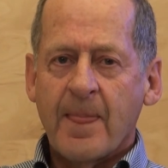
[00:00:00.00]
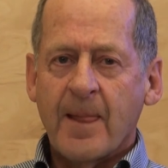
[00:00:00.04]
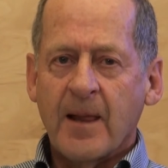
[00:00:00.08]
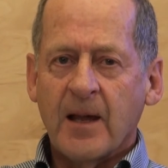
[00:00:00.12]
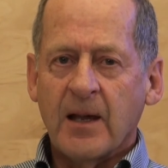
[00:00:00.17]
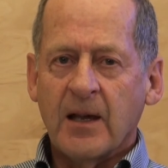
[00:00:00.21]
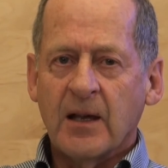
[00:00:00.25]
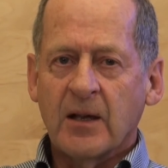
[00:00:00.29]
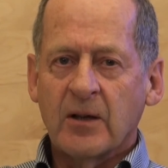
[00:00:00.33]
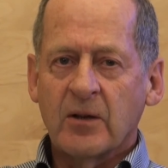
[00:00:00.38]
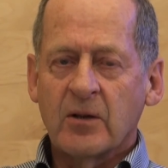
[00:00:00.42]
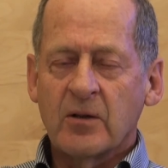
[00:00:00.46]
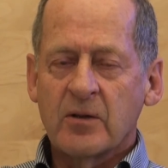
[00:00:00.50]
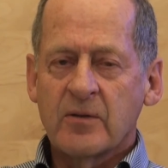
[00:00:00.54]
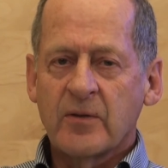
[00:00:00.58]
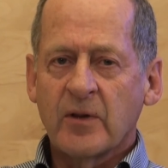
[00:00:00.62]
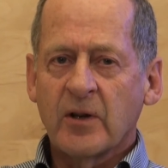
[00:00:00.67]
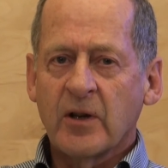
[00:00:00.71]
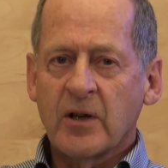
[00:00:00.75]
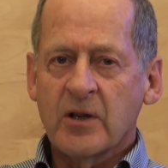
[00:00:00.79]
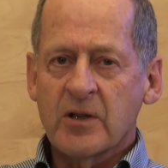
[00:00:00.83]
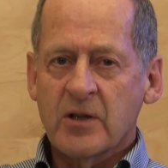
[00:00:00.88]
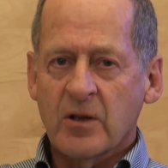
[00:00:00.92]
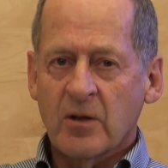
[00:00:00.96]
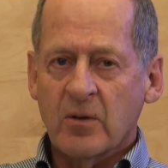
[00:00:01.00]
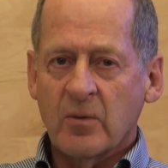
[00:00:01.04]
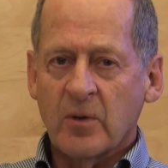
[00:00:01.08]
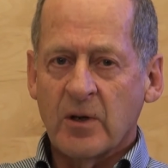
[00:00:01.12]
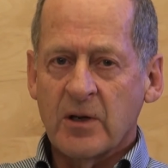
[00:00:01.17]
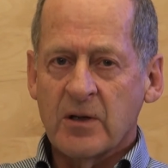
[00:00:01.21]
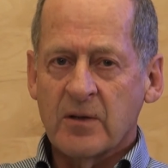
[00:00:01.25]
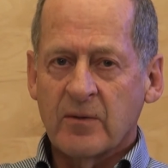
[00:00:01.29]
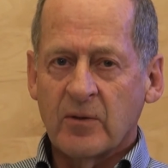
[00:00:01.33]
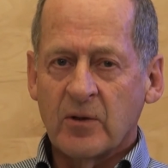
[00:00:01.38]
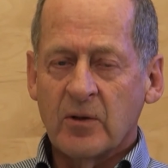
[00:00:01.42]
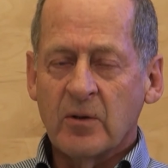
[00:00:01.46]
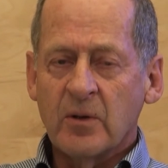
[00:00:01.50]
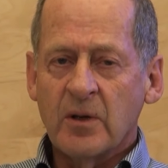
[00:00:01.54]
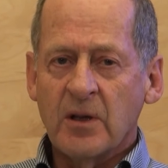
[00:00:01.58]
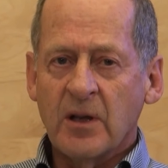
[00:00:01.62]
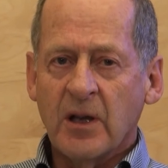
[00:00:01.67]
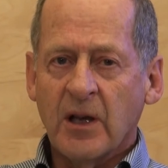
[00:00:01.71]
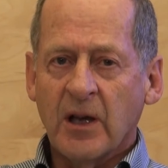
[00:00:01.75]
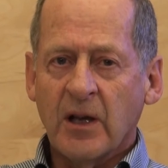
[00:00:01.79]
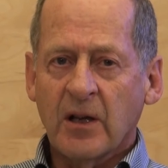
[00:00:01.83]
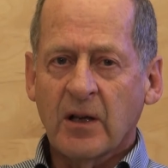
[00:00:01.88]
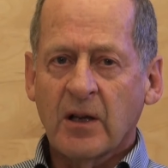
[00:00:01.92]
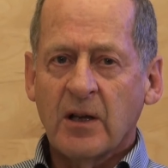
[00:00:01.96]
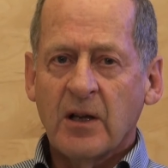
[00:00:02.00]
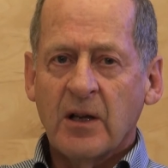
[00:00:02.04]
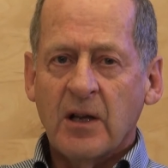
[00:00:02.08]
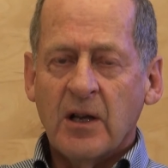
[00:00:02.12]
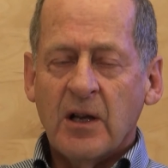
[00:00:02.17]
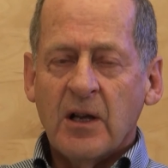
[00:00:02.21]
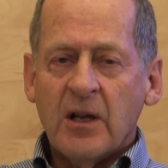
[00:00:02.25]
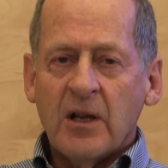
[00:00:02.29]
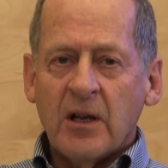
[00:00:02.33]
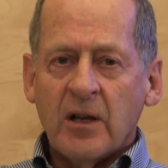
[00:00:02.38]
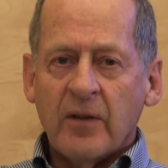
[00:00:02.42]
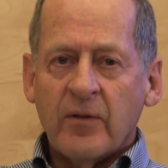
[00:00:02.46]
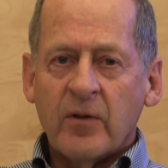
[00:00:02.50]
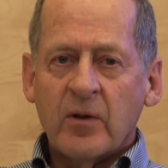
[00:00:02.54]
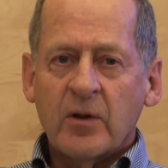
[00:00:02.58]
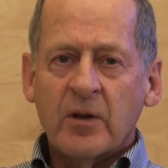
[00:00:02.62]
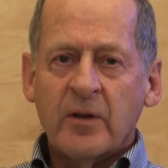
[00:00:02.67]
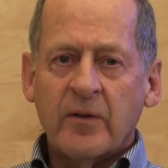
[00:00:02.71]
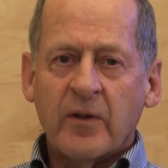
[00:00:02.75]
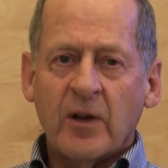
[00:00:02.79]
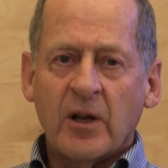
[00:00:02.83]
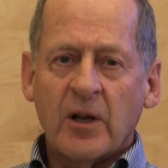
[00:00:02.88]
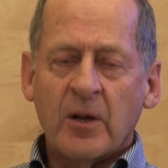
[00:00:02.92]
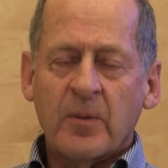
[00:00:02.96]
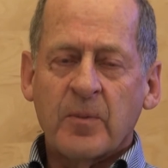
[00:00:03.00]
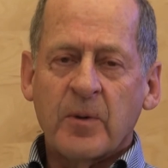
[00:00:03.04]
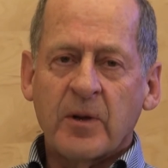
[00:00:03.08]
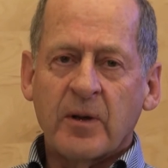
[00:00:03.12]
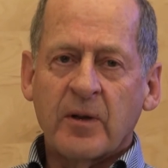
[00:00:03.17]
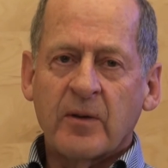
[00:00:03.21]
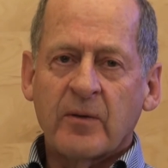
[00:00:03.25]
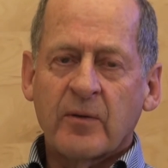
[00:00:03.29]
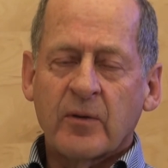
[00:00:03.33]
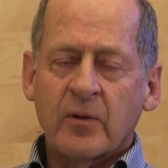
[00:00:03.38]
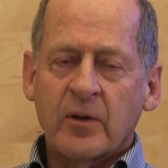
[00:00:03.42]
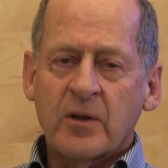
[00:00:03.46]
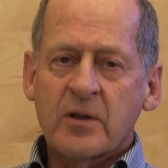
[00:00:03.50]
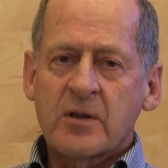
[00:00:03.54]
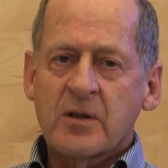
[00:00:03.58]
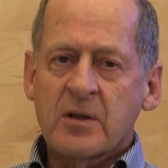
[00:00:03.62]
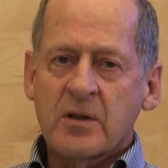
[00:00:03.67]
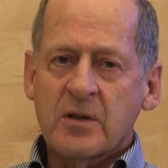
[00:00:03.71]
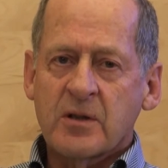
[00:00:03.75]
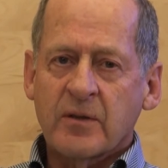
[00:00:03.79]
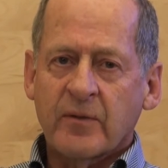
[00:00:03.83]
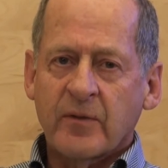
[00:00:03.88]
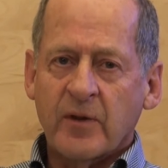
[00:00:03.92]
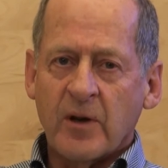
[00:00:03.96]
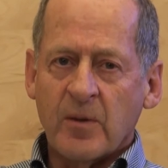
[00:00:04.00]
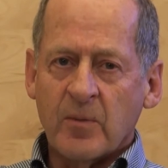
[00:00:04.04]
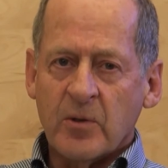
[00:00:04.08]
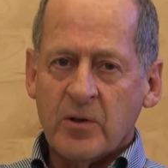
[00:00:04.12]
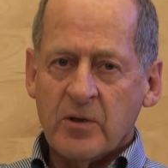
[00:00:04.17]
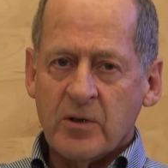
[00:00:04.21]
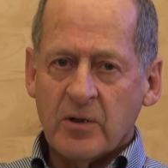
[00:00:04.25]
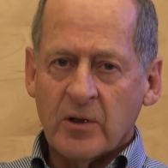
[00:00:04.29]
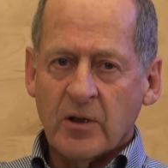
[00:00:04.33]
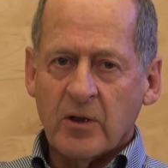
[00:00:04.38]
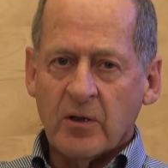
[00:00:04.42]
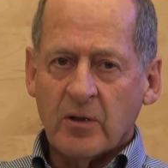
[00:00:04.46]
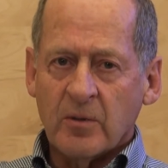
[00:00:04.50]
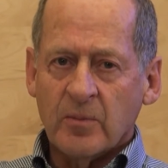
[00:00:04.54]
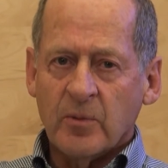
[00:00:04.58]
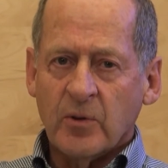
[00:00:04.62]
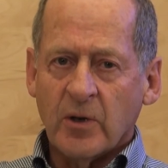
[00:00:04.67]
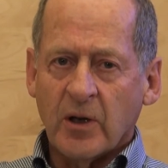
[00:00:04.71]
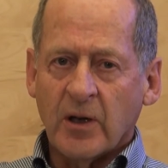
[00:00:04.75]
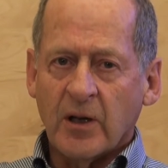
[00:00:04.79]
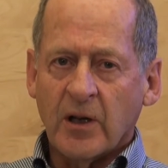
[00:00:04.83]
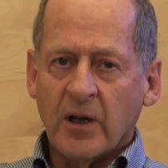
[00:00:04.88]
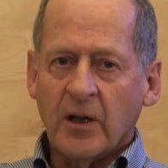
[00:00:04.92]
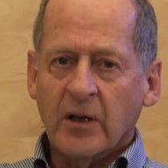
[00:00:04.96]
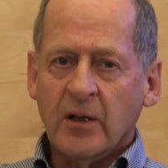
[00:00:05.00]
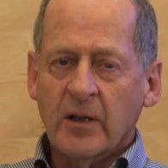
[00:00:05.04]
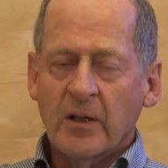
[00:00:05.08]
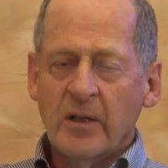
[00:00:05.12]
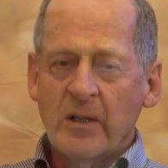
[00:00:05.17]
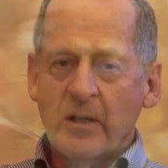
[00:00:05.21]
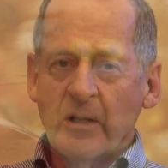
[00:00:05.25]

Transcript: And there's various other ways of doing that. If you're developing, for instance, a pharmaceutical product,